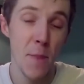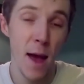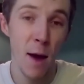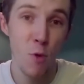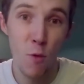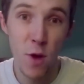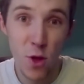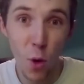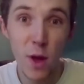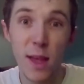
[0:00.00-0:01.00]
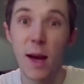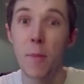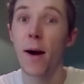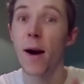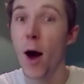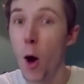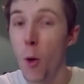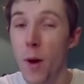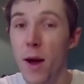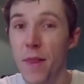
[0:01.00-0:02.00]
are, are rejoicing about a
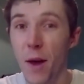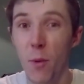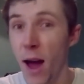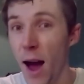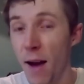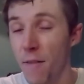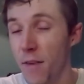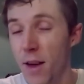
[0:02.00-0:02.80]
hope that we have